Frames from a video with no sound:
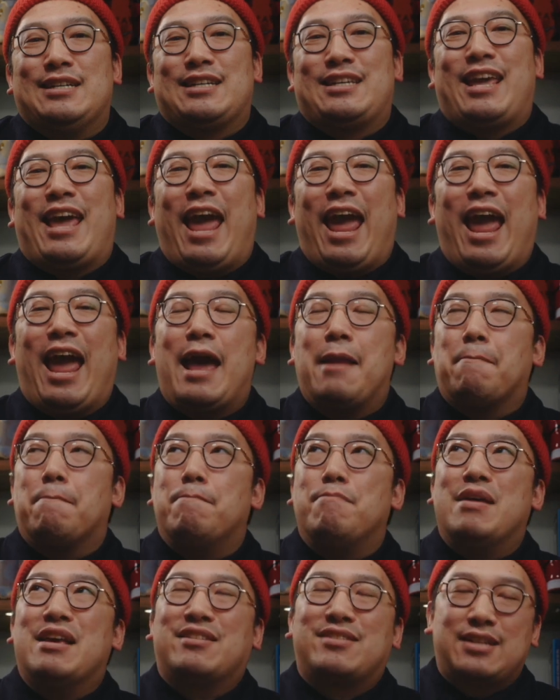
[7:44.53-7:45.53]
can't
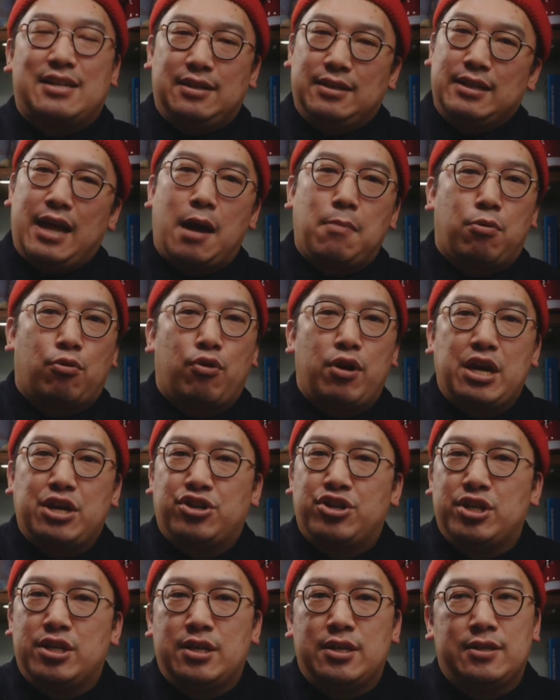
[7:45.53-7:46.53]
miss
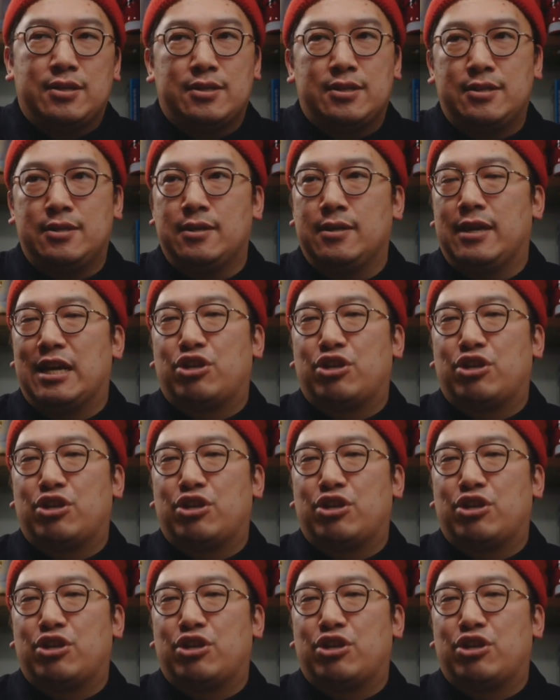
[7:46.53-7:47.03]
collaborations,